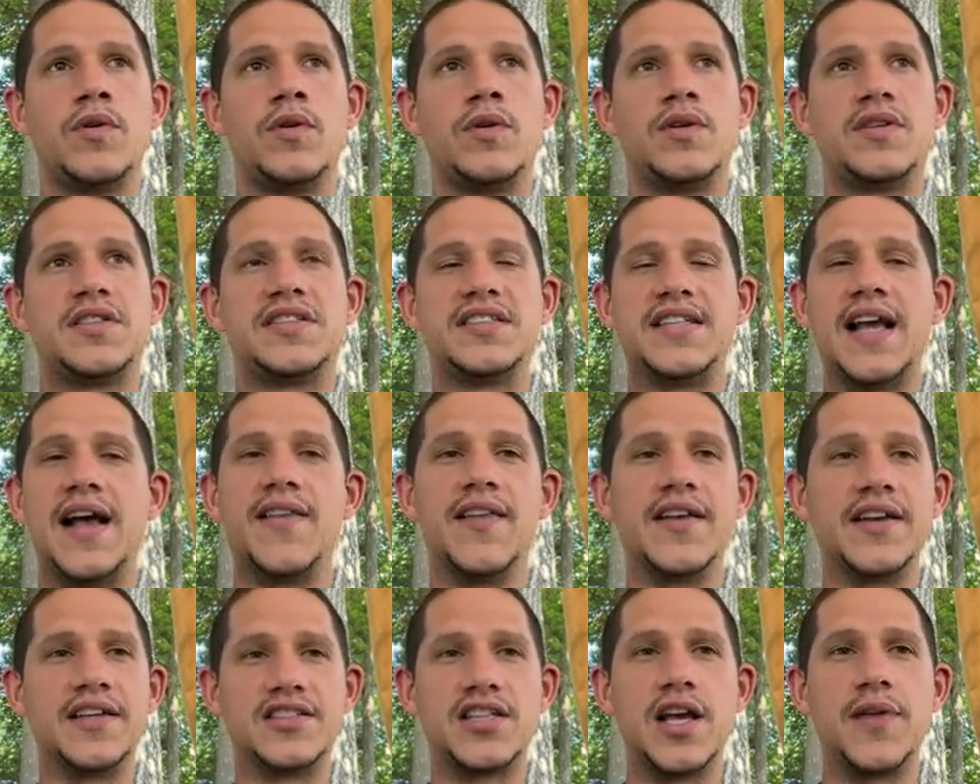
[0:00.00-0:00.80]

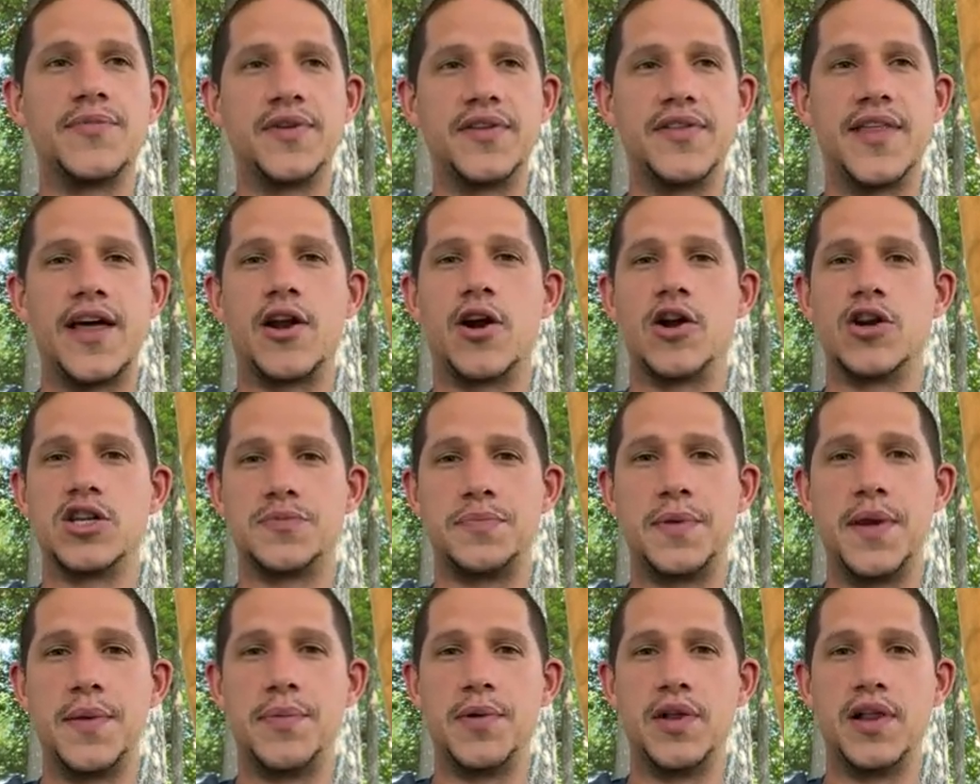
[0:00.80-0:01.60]
selling something that hurts
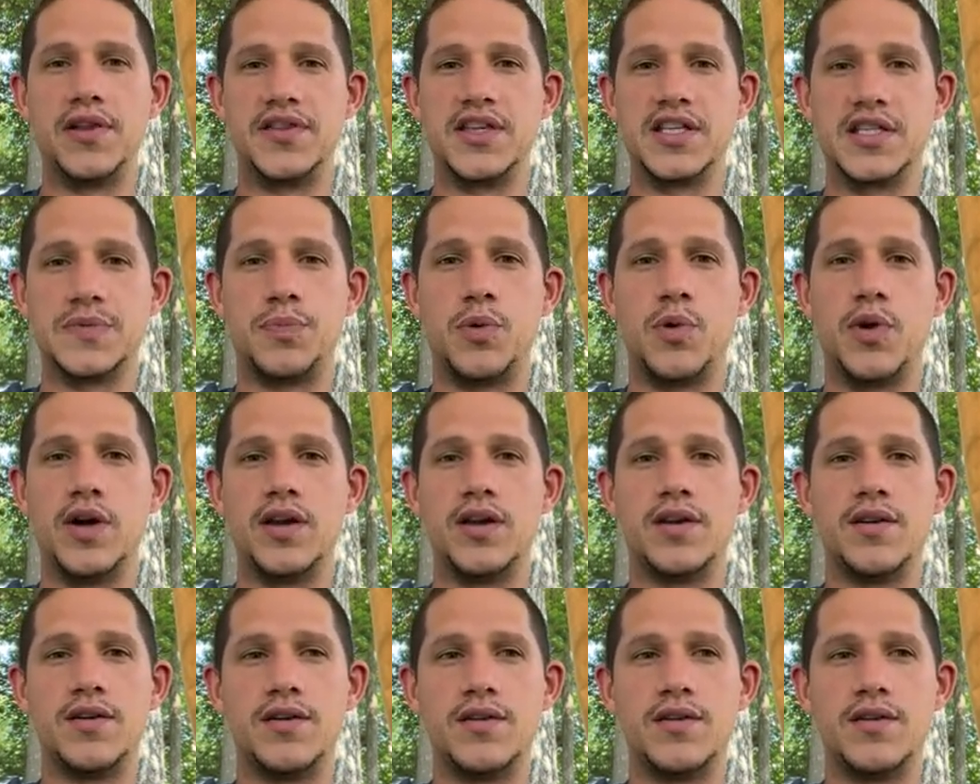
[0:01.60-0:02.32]
people at this point?